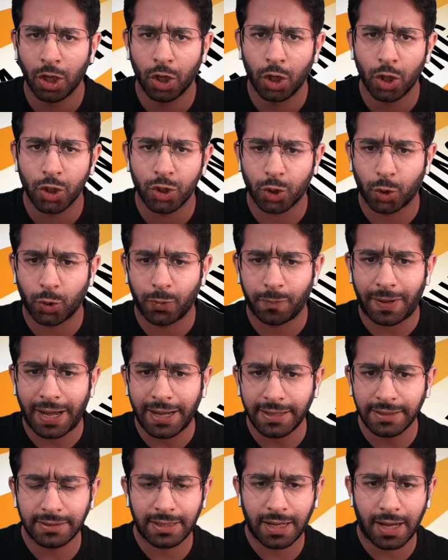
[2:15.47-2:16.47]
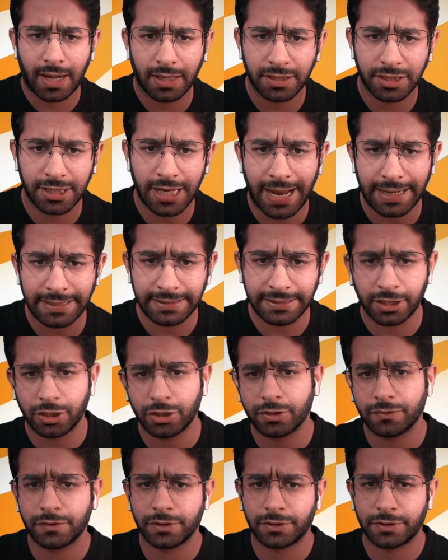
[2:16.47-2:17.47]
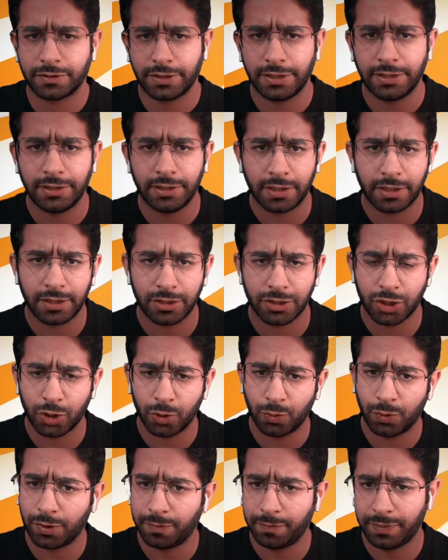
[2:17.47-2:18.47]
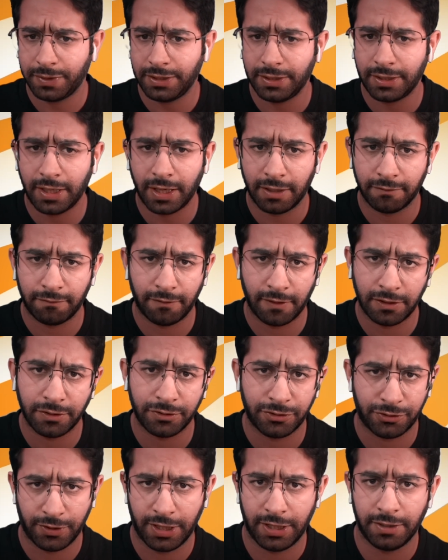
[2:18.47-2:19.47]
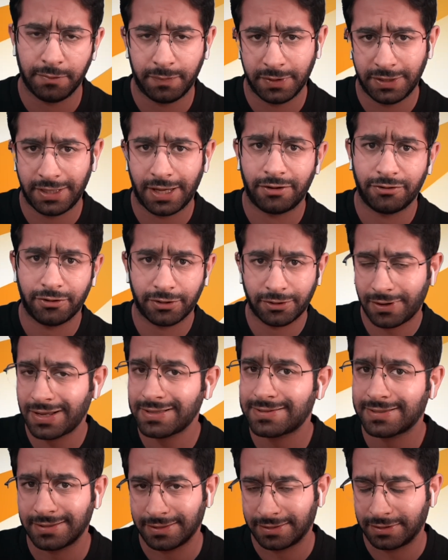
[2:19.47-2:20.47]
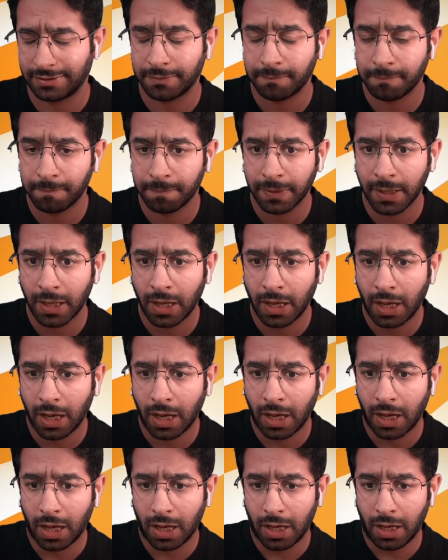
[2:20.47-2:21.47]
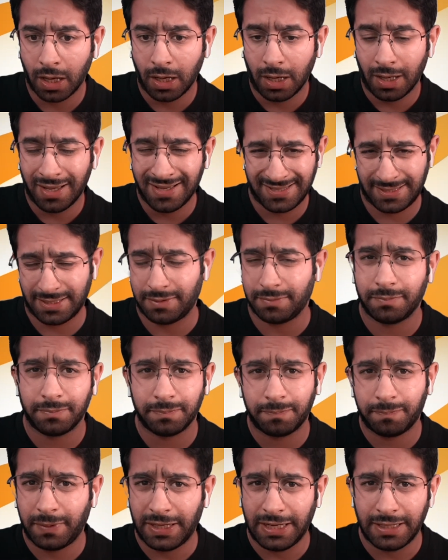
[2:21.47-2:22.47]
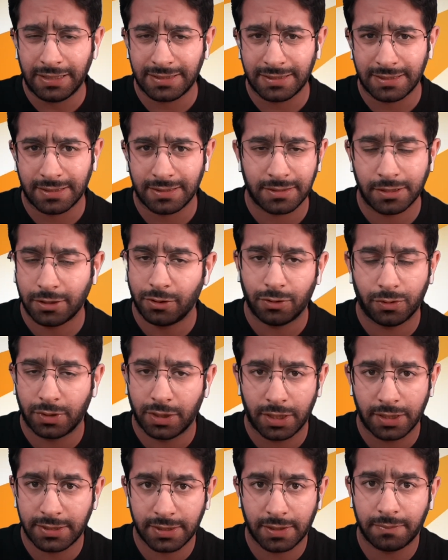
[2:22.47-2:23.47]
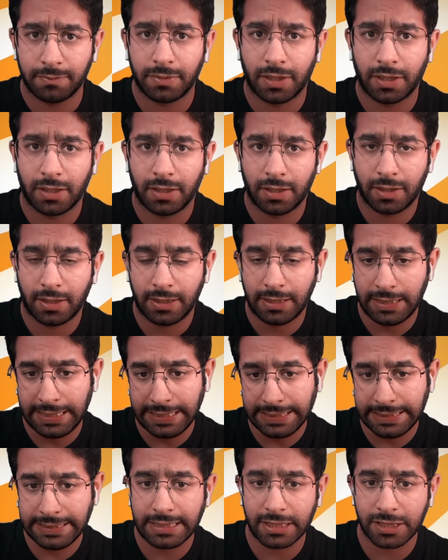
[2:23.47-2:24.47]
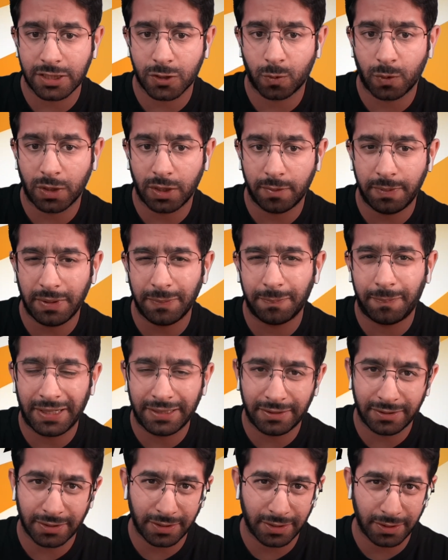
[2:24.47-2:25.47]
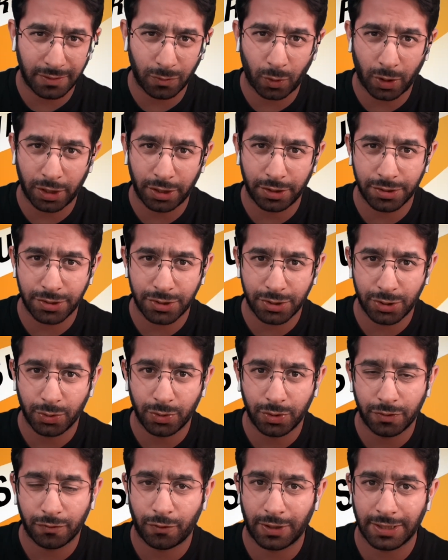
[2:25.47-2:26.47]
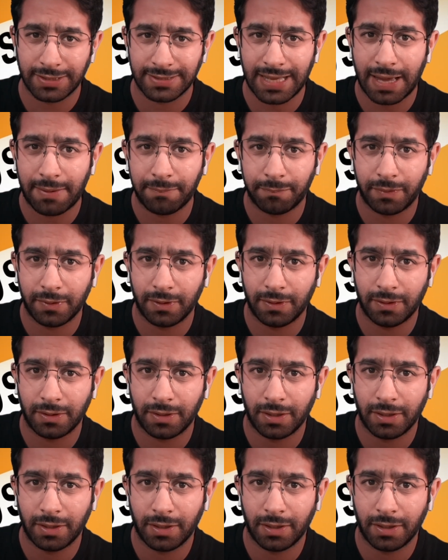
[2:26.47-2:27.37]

So by and large, at the end of the 3 years, you will be a well-trained pediatric resident. Some places, some areas will be better in one institute. For example,